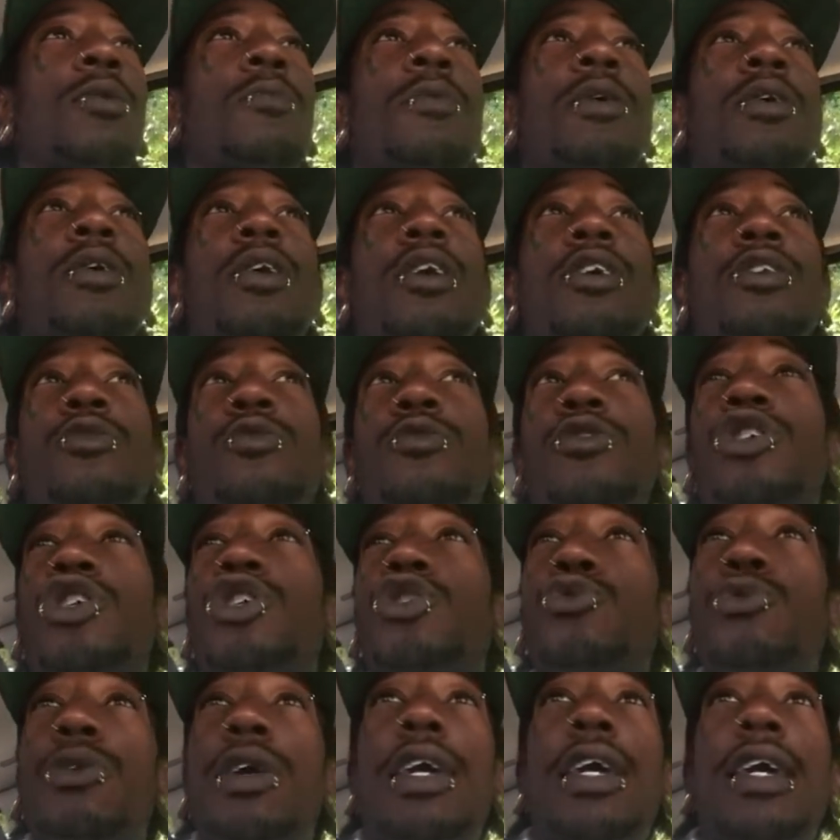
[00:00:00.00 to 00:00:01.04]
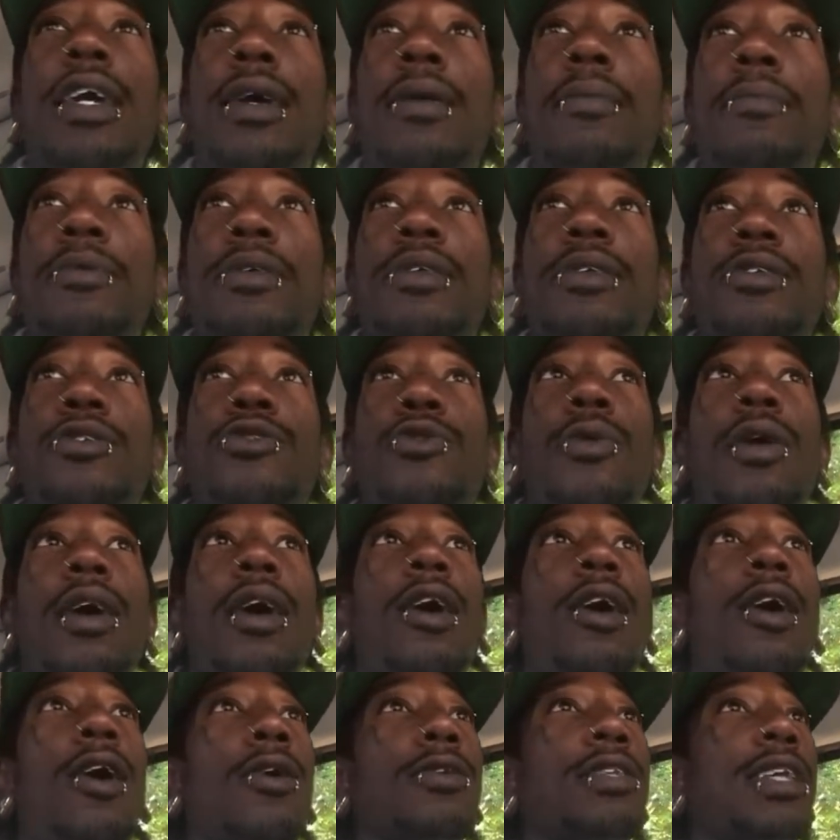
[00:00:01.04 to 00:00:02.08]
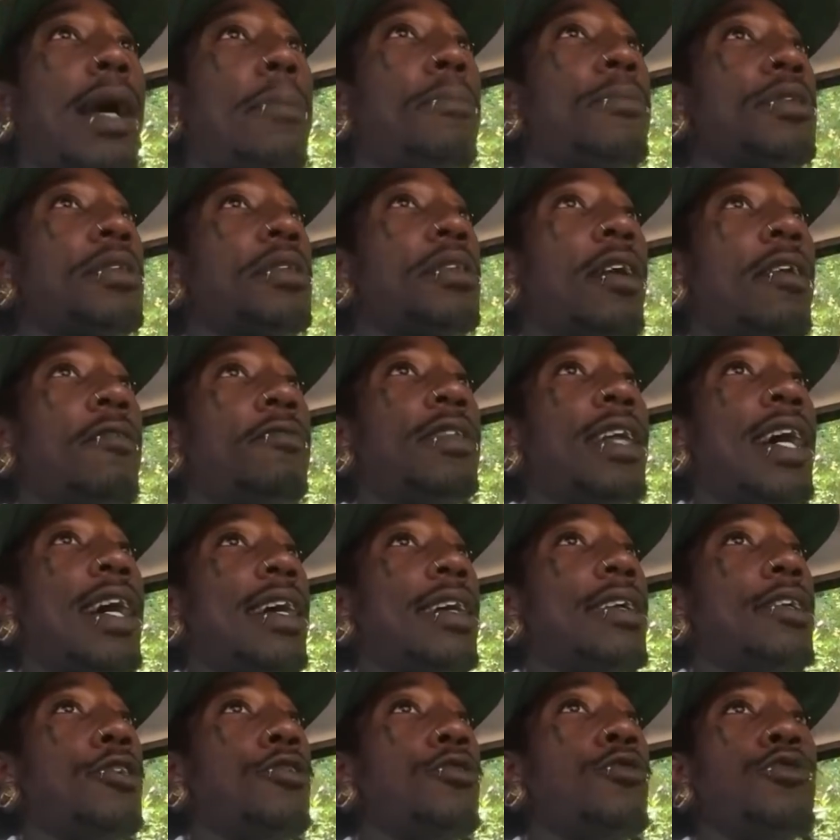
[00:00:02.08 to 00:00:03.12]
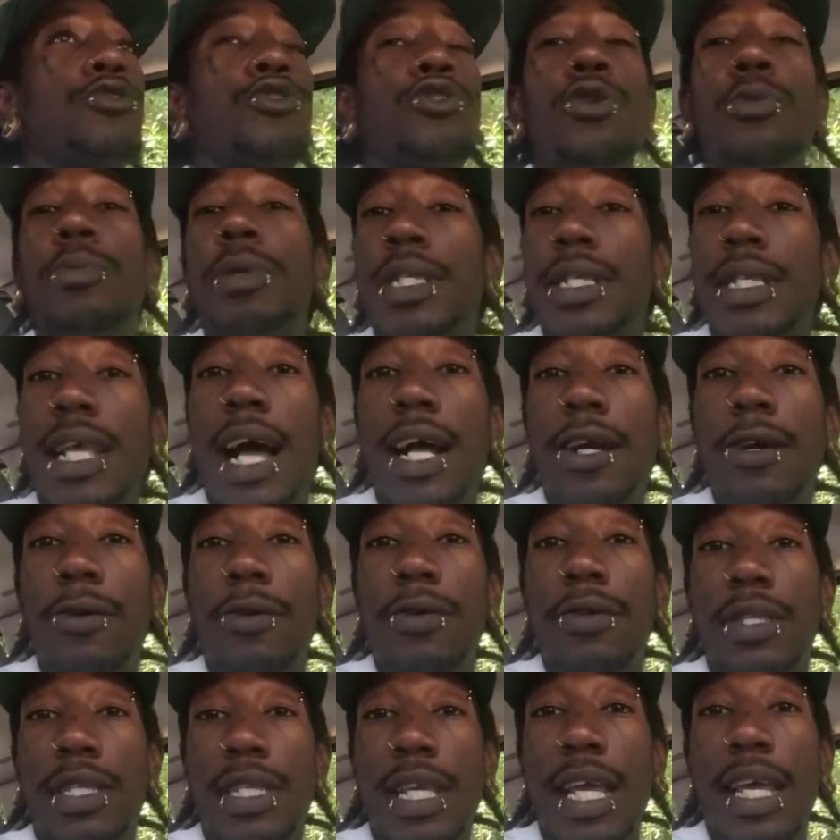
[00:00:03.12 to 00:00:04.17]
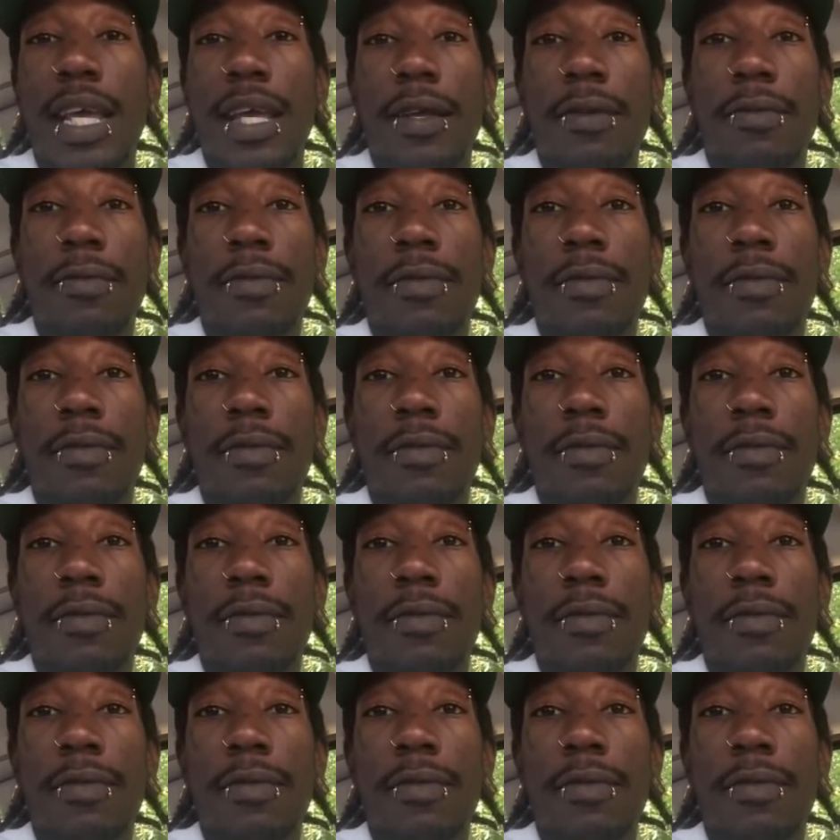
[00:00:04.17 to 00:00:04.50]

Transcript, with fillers: We're gonna do streams doing all type of stuff that YouTube is not gonna see.